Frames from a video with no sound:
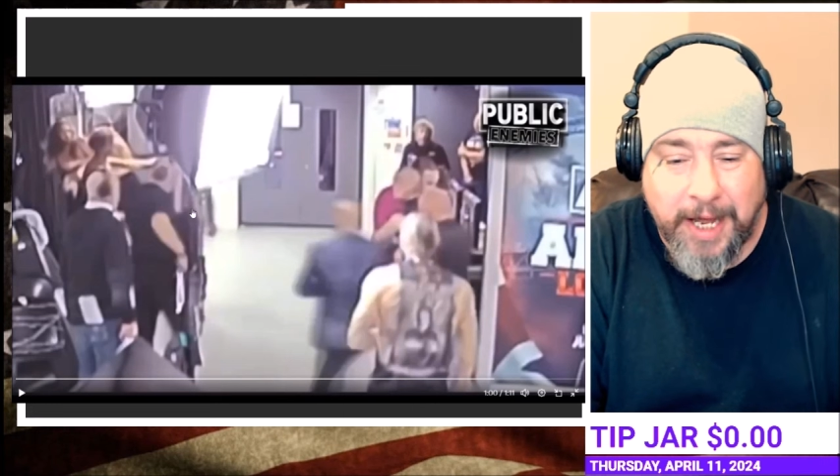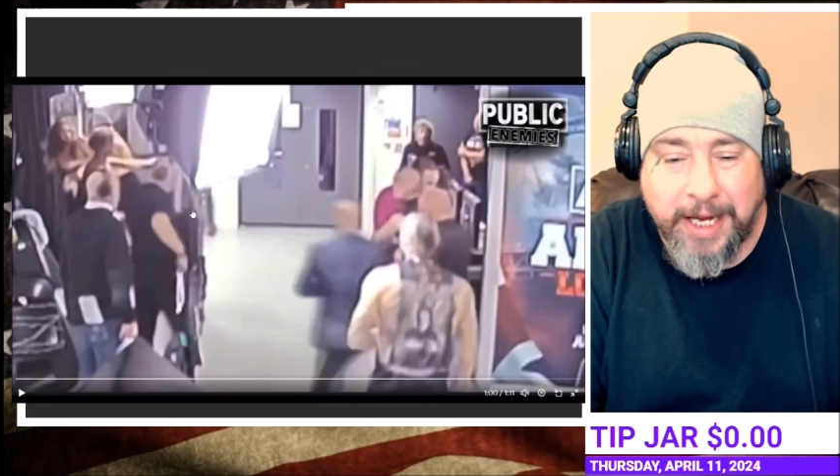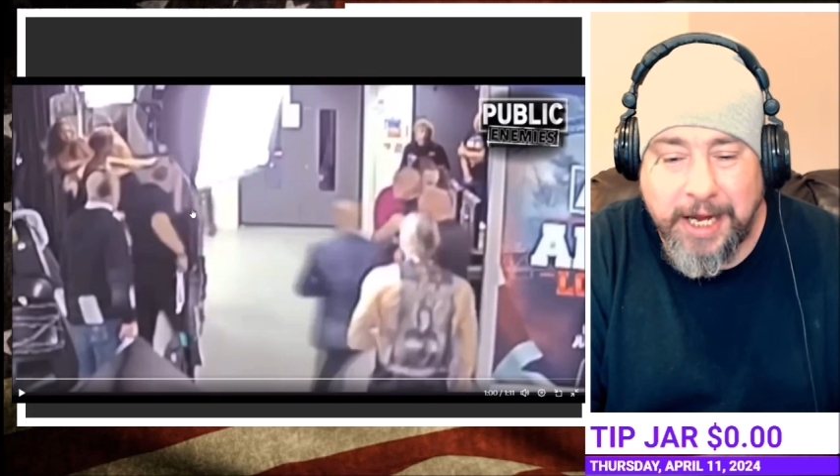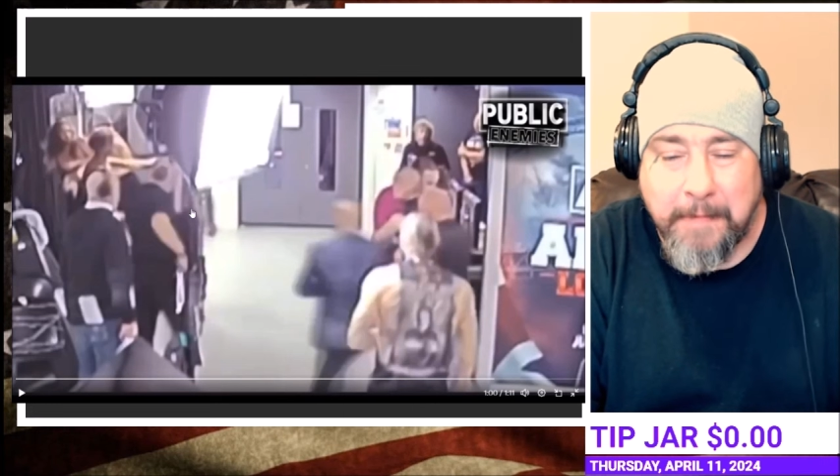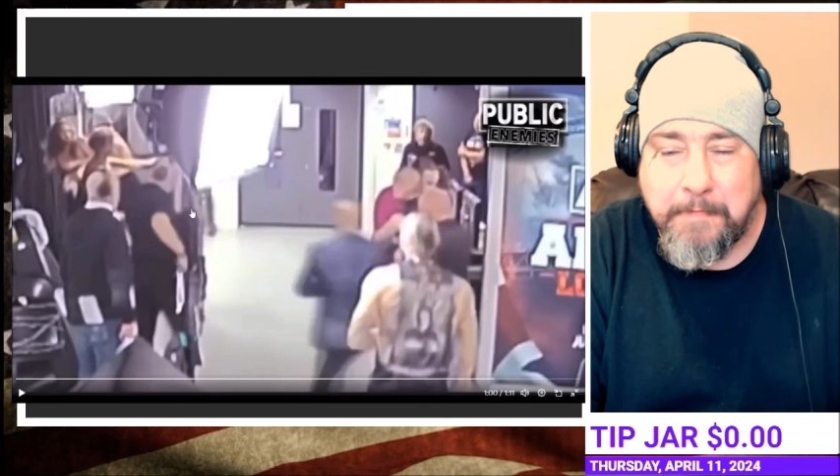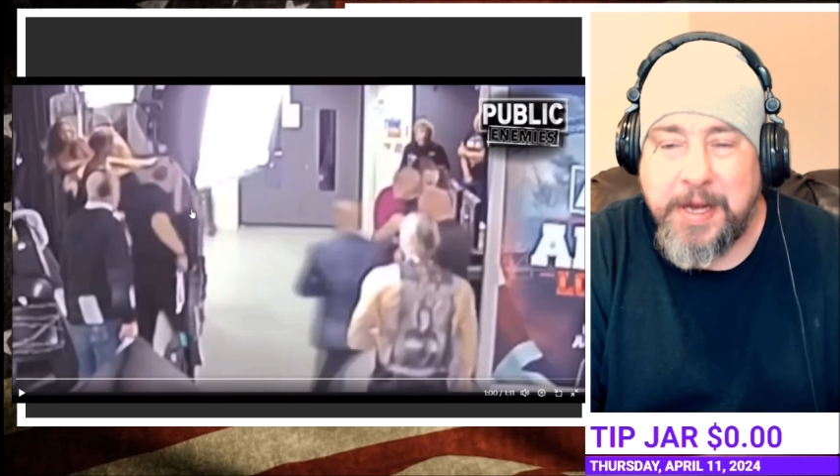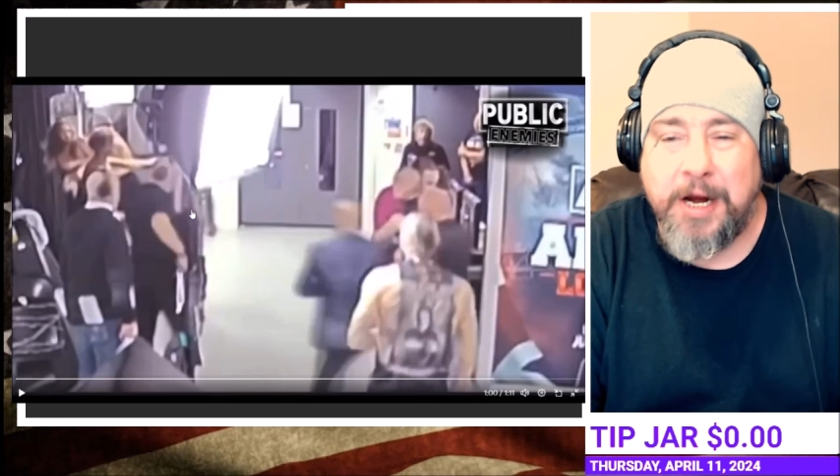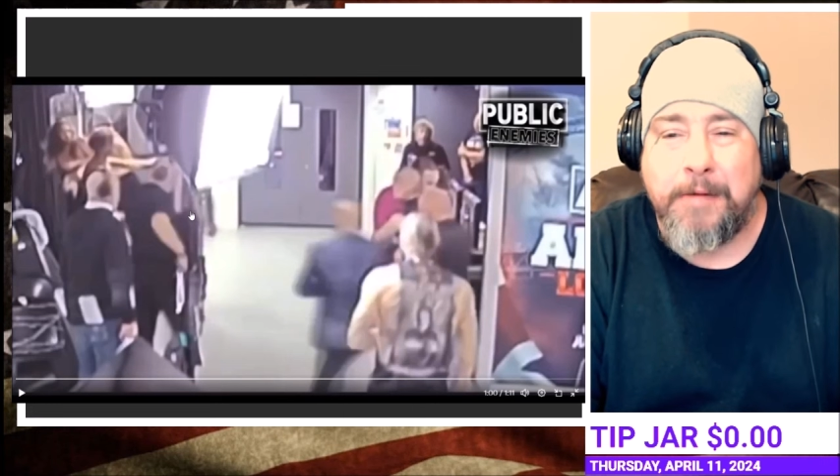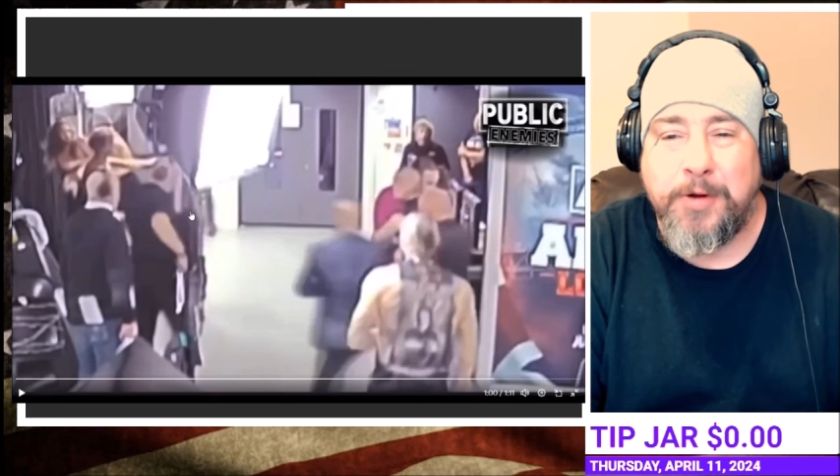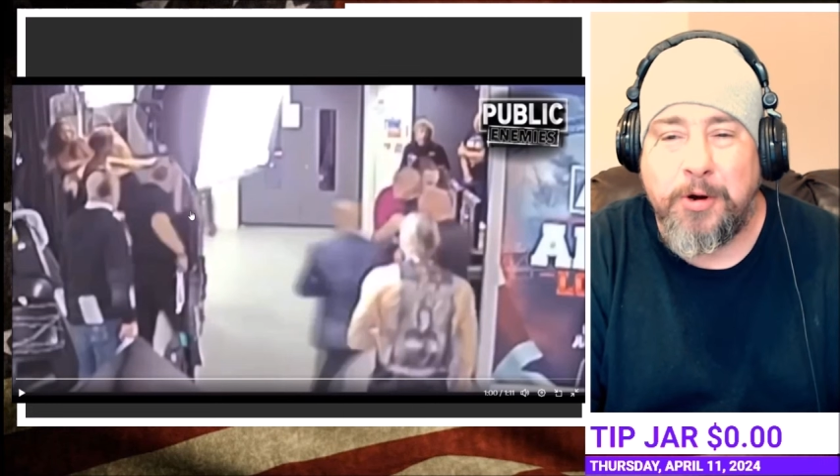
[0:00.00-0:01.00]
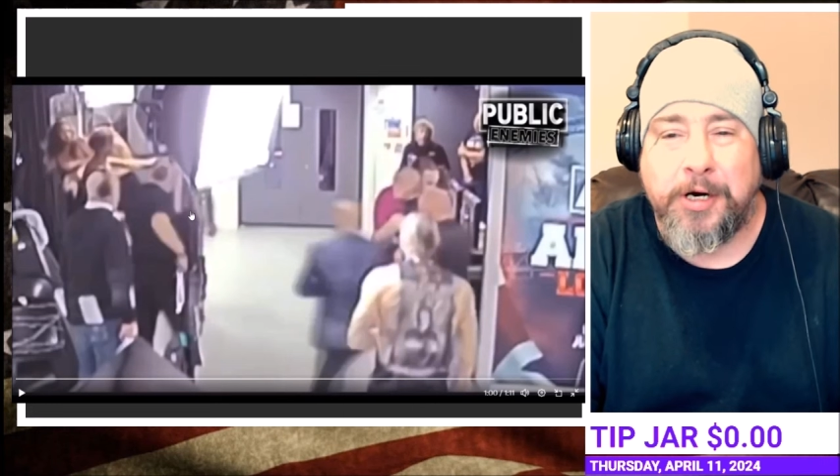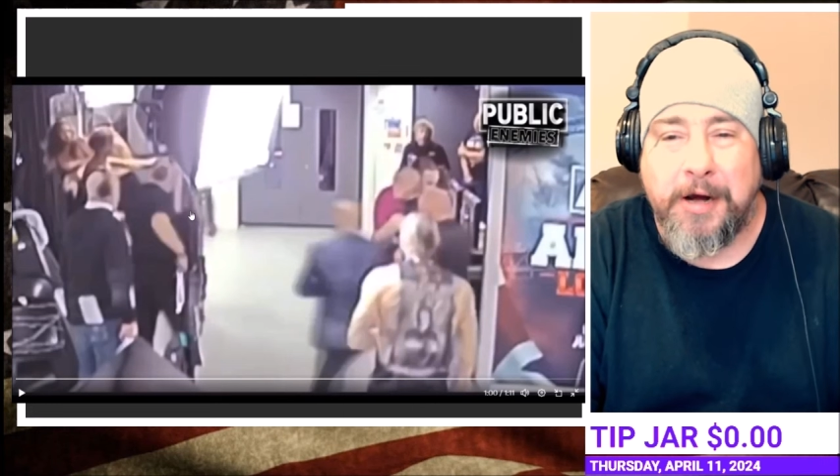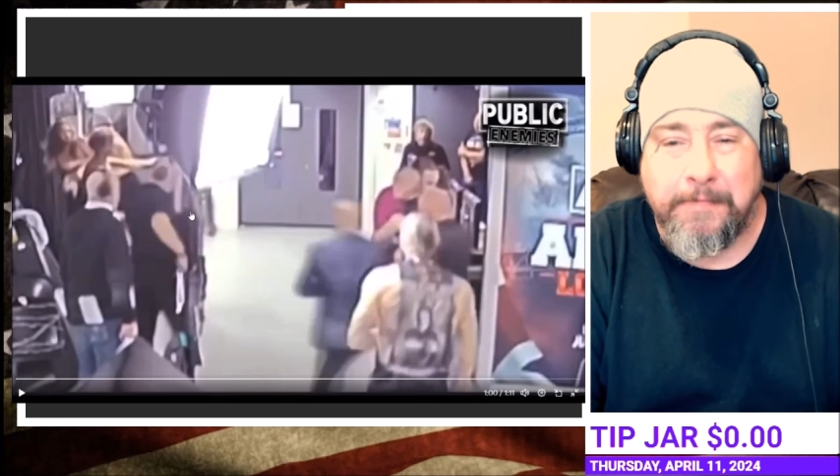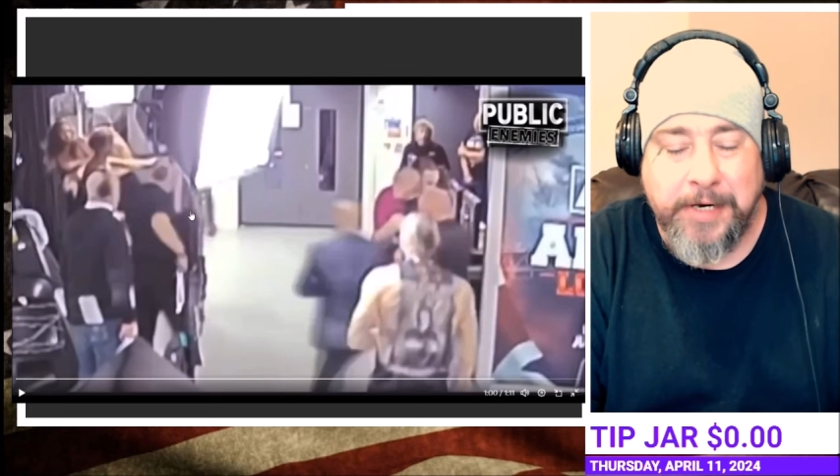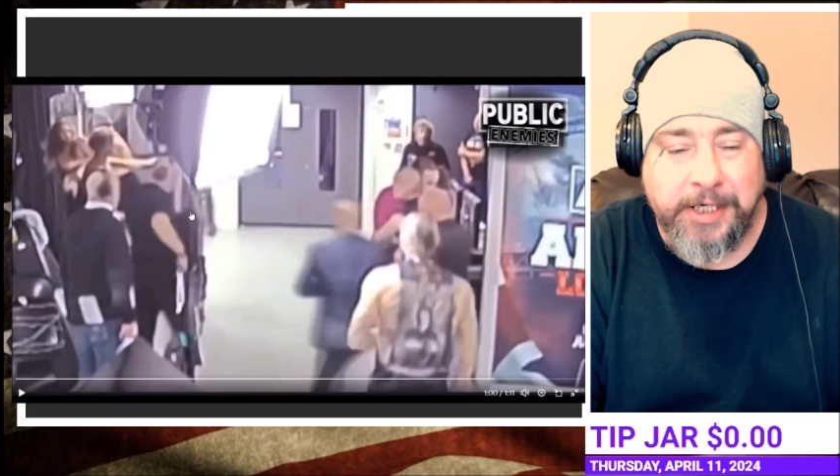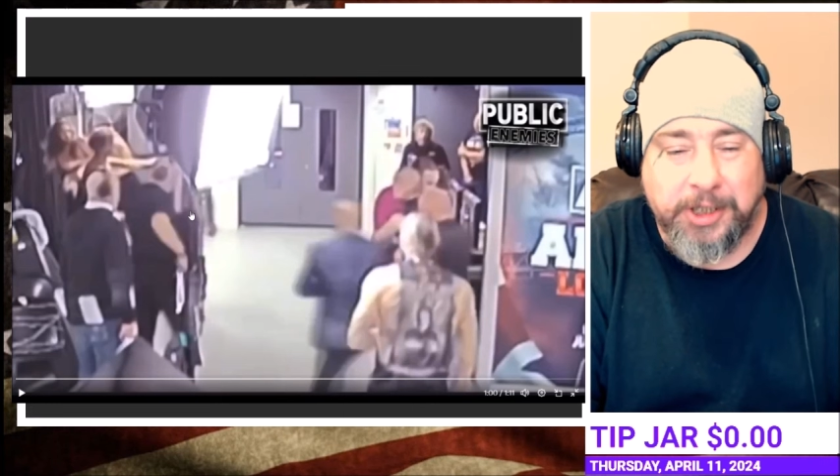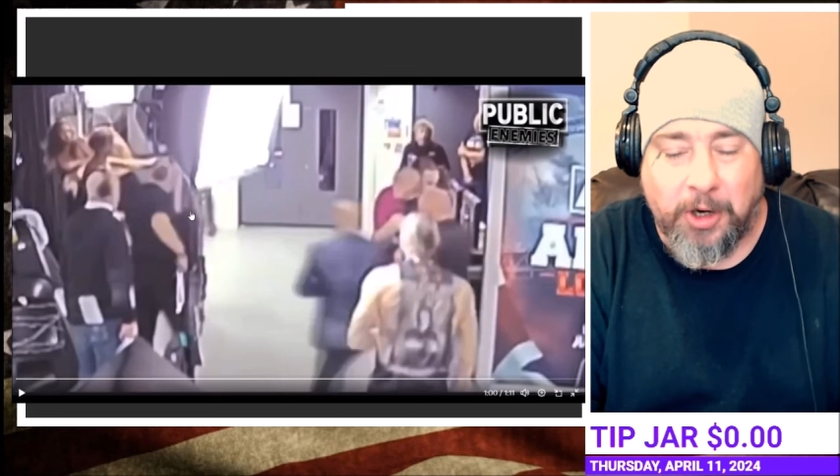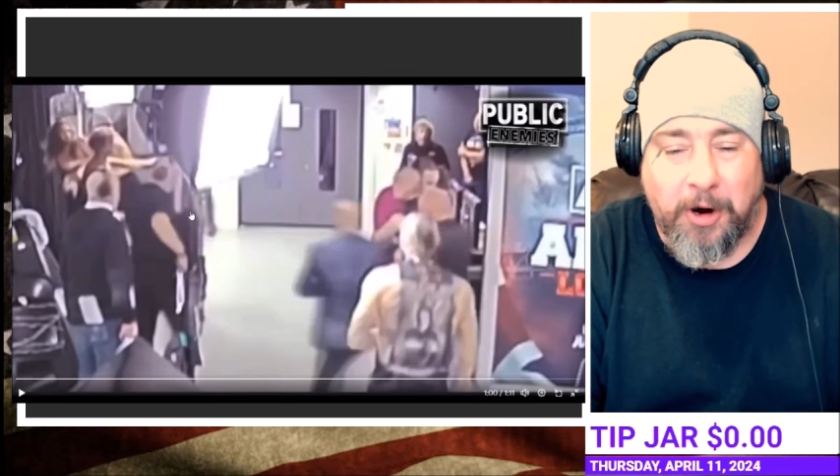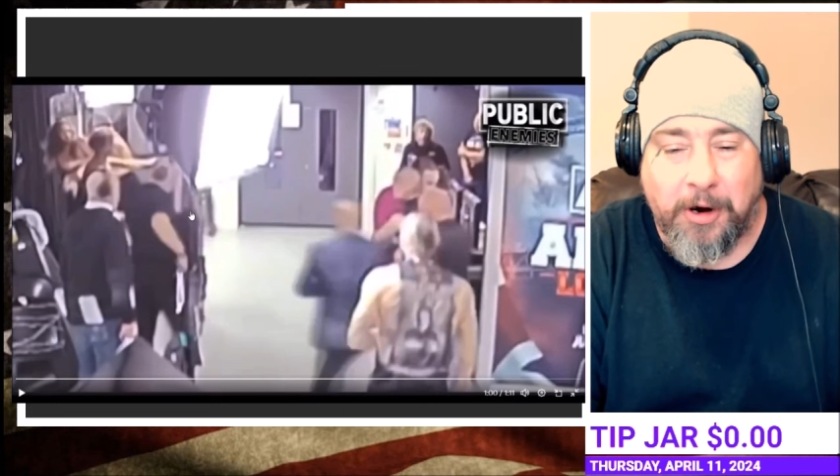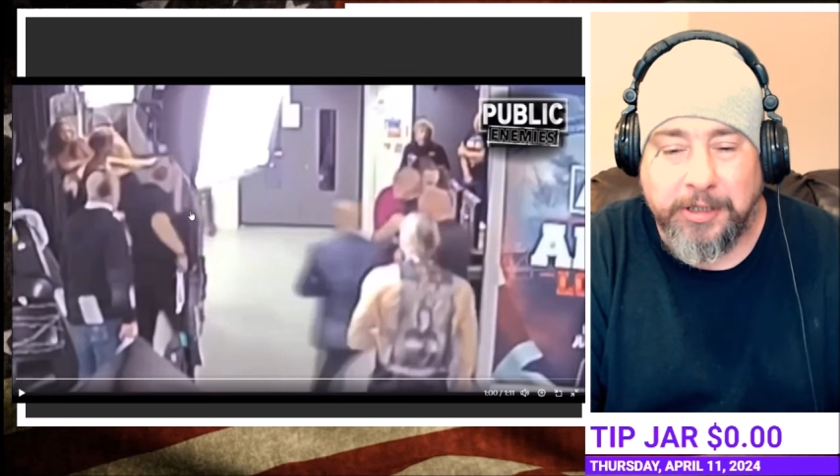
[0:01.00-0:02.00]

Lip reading: he can beat up your company's stars,